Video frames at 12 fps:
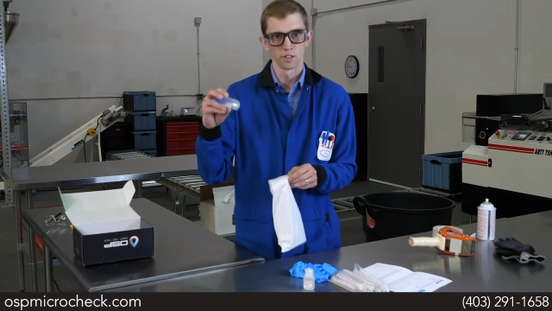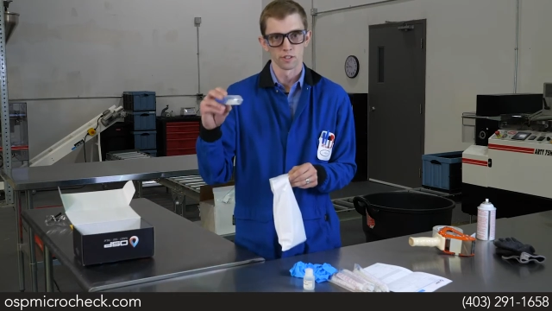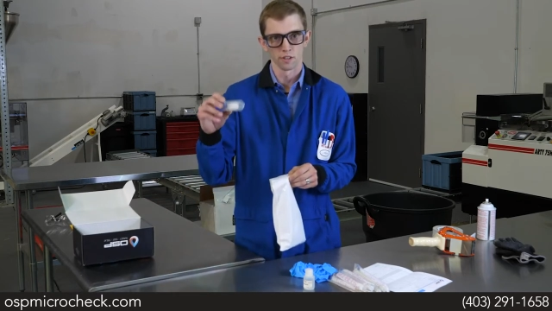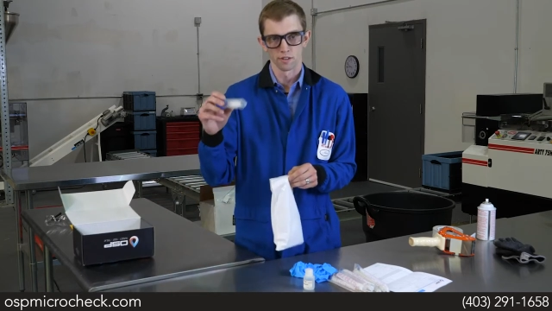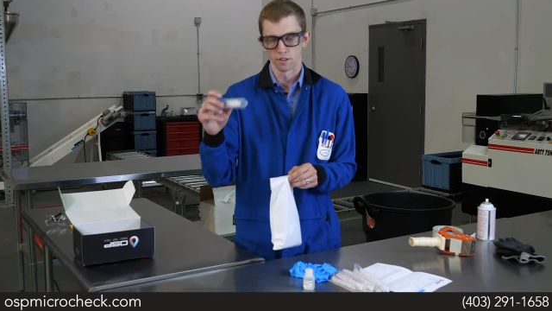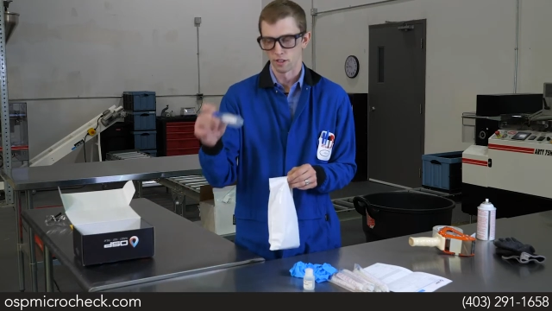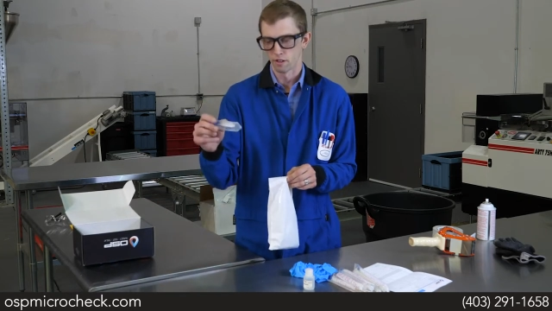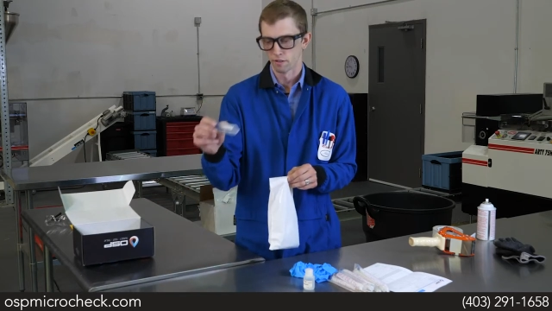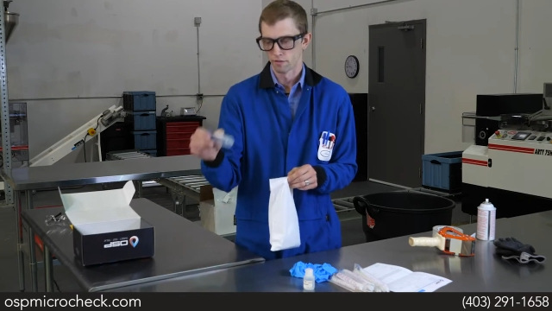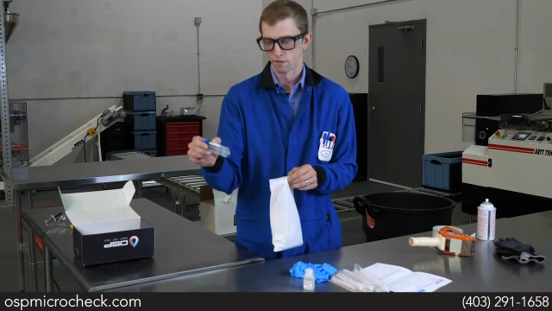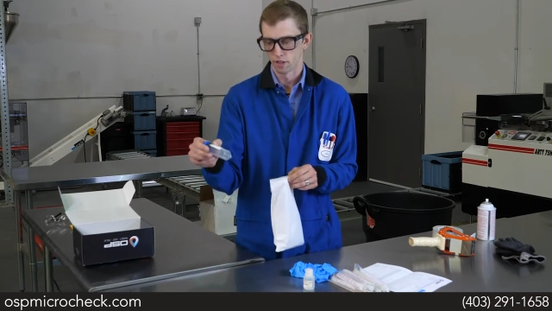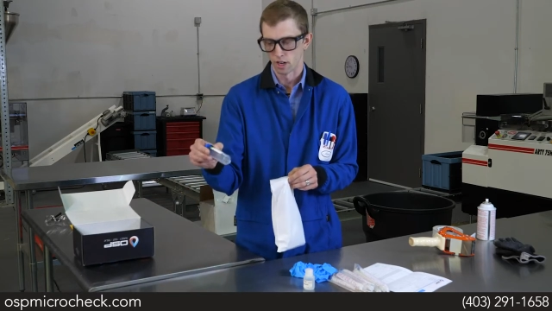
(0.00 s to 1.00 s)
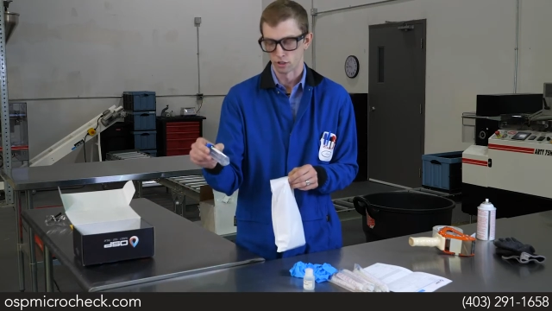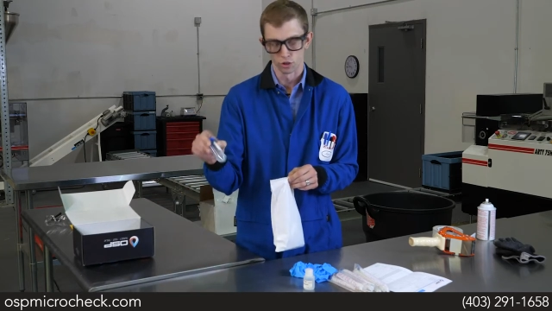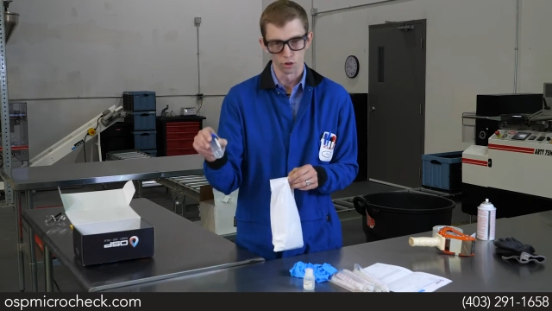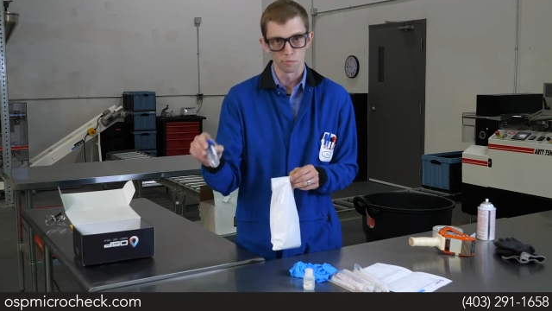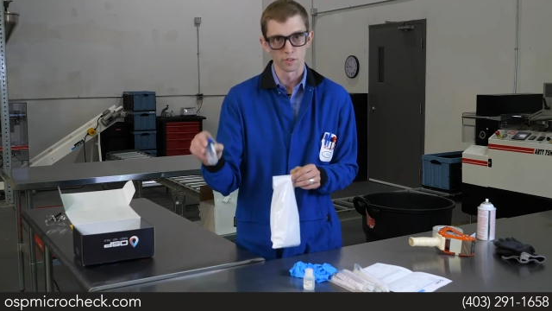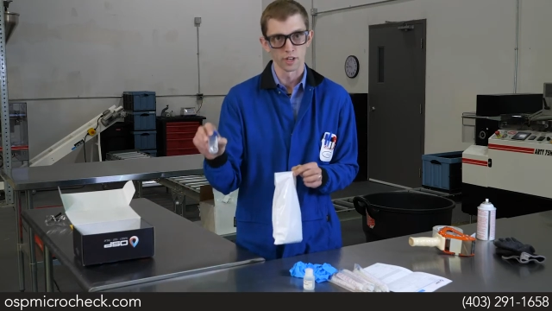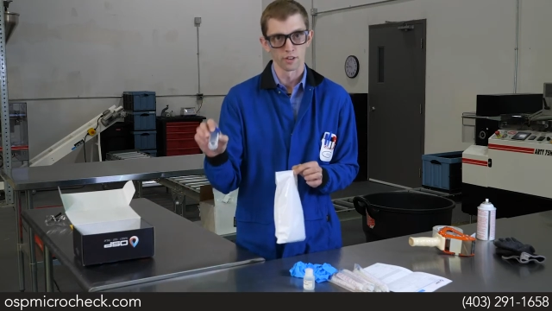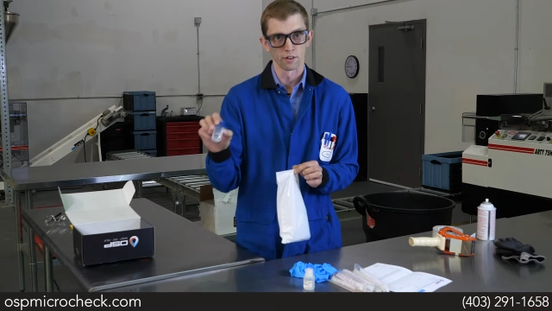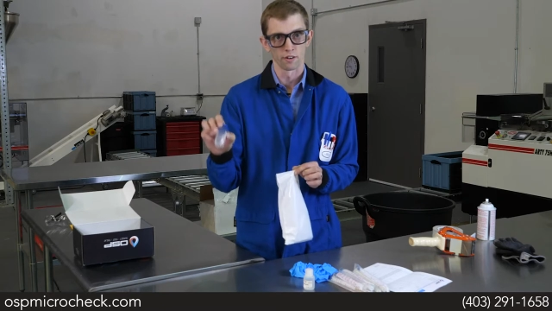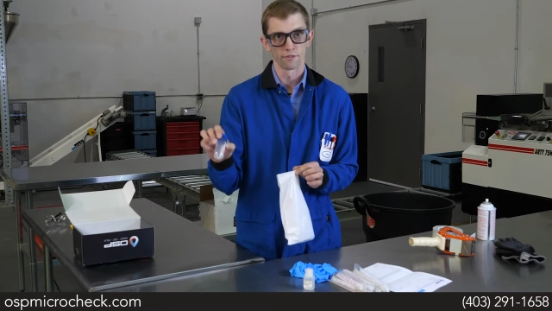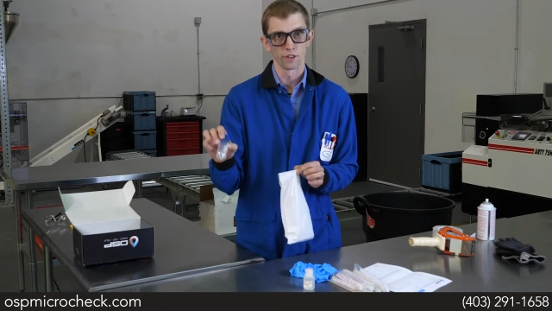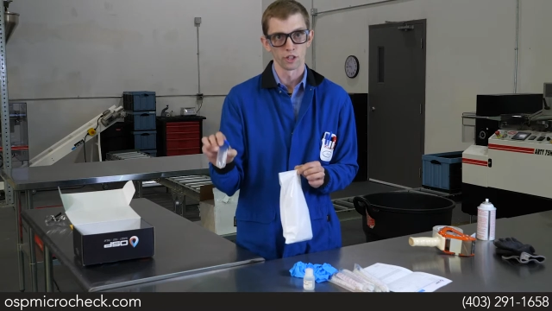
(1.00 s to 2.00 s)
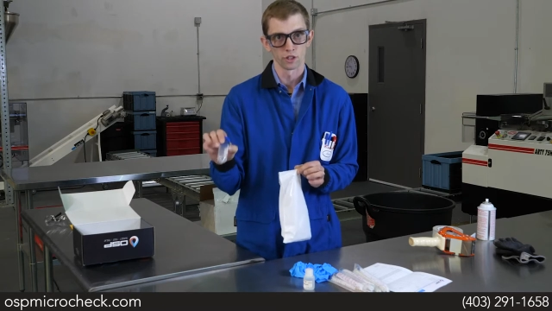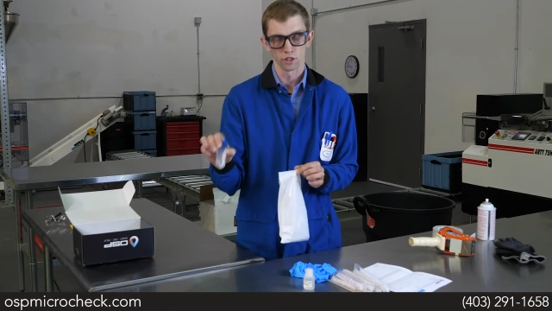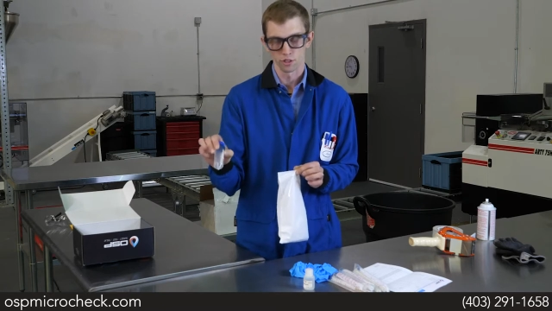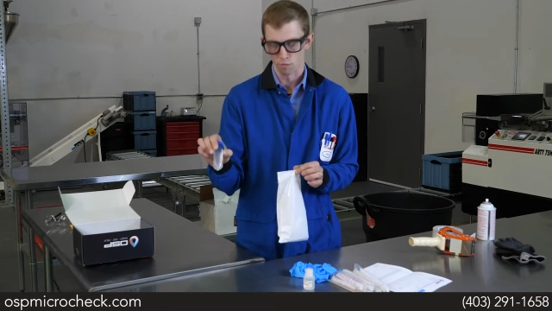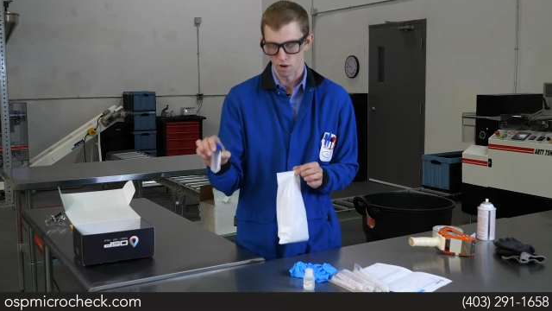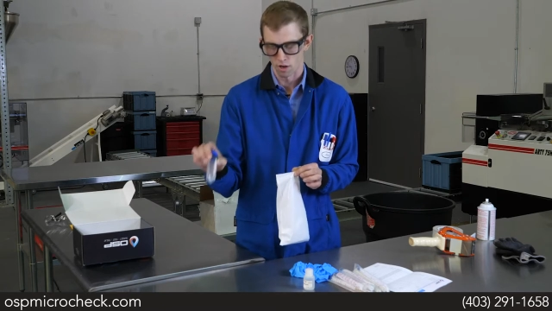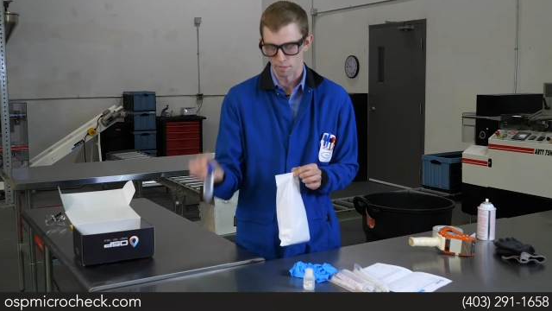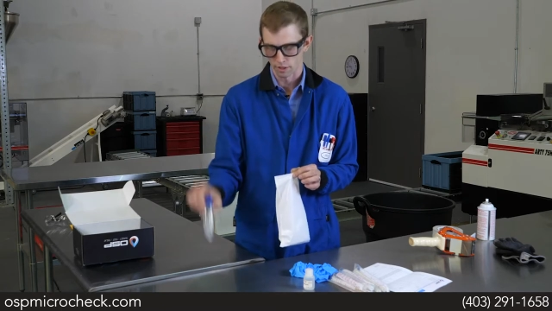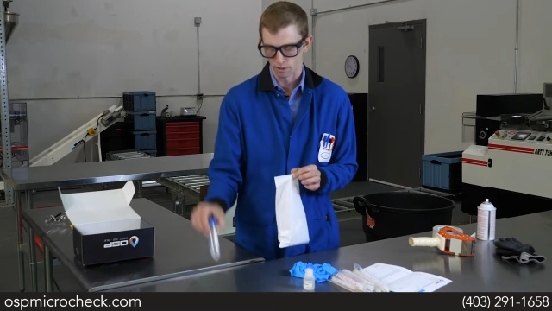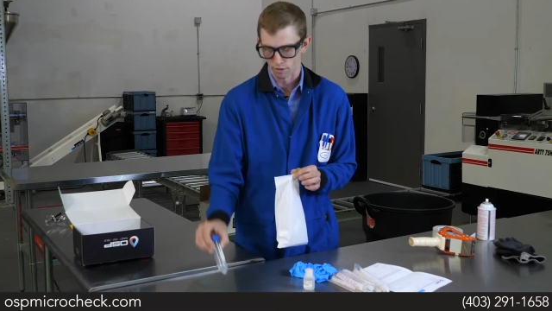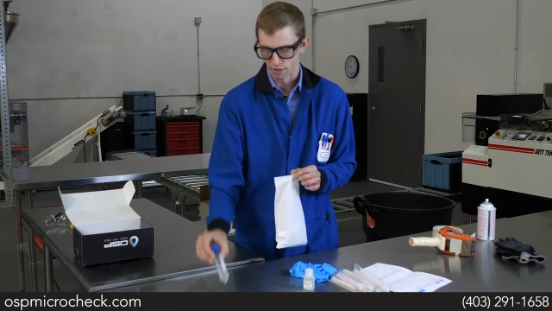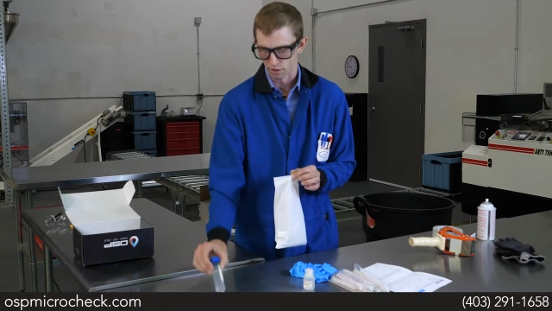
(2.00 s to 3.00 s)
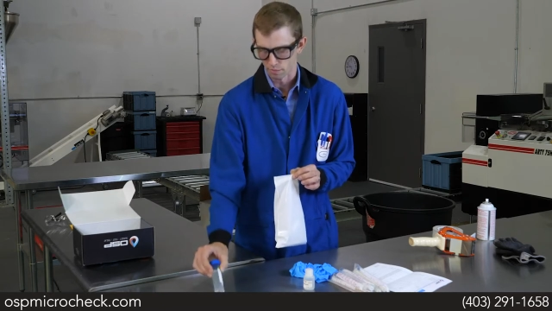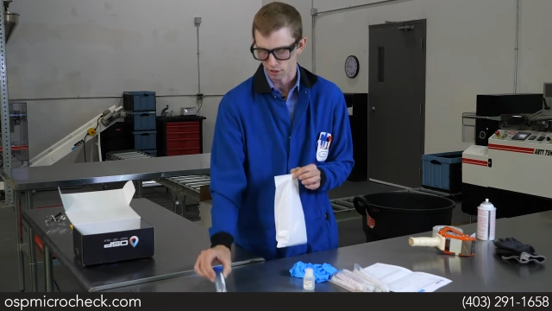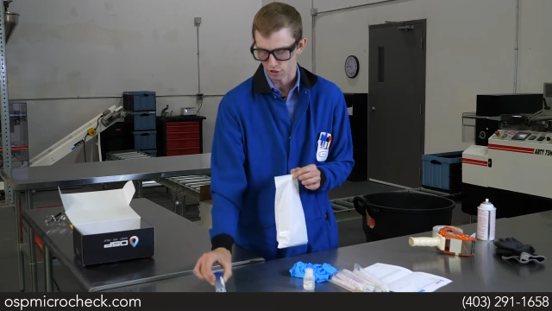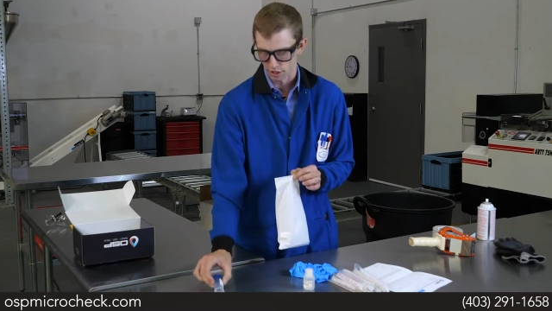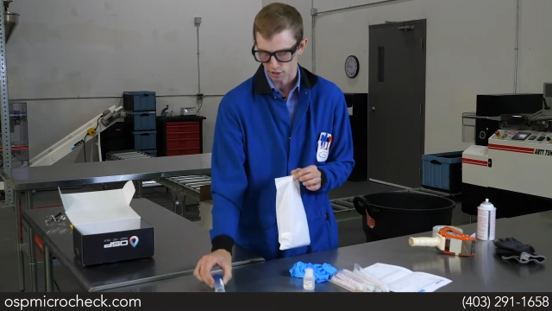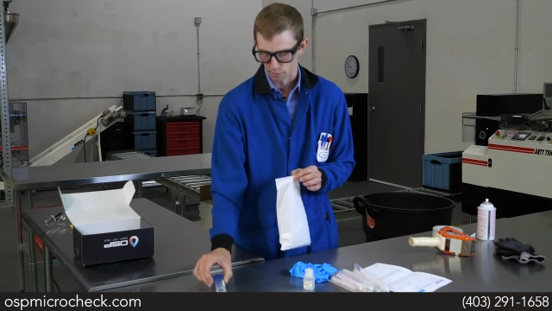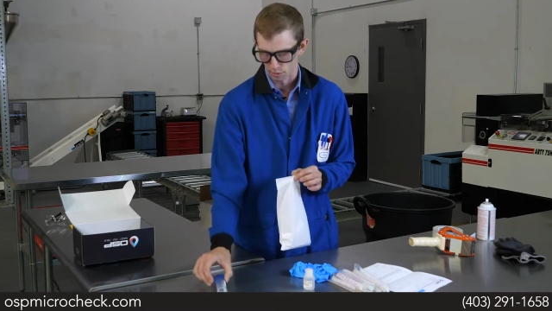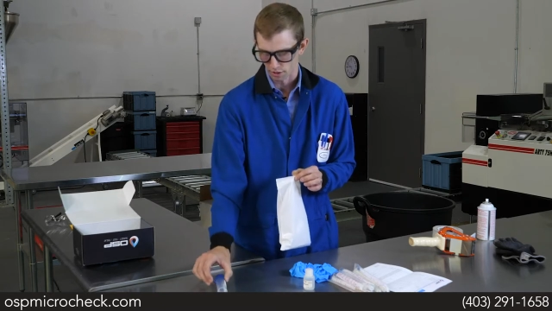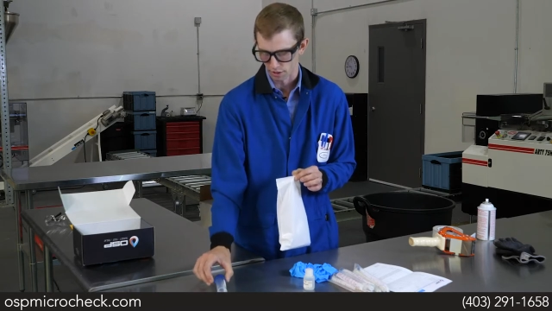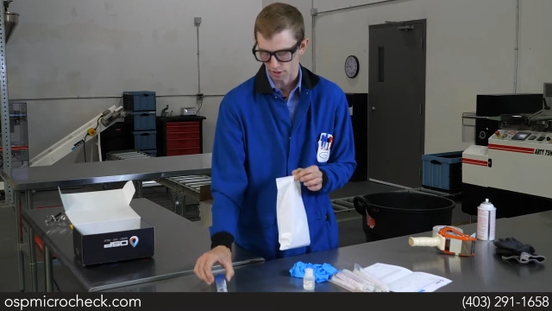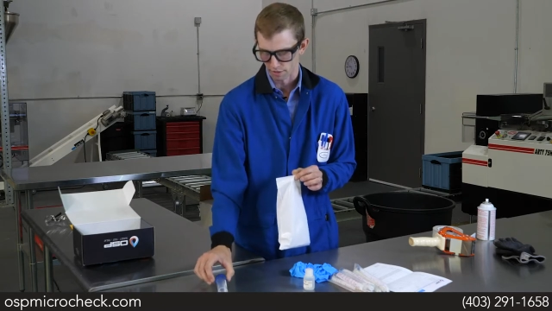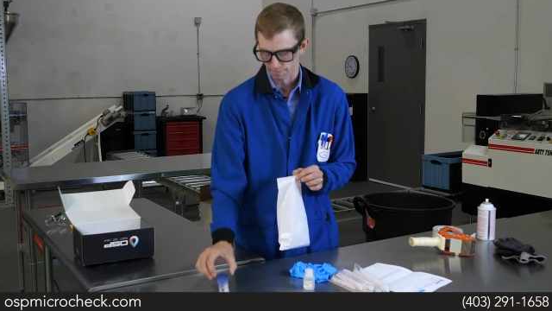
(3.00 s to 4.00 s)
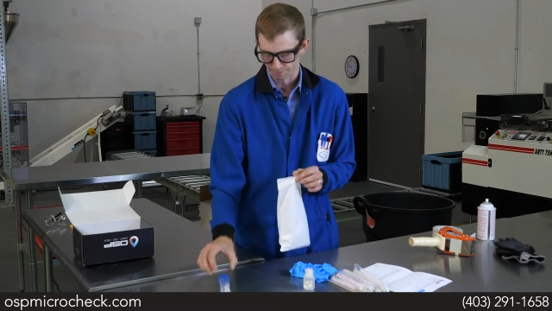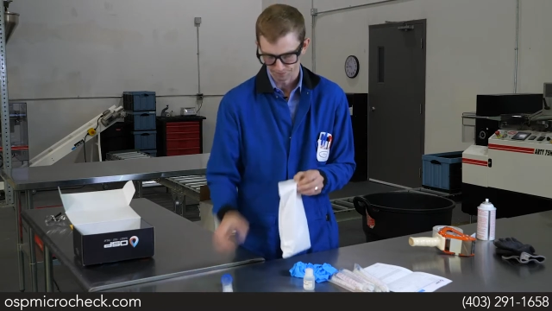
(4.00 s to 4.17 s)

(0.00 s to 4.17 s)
These are the uh, tubes that your finished swab is going to be transported in.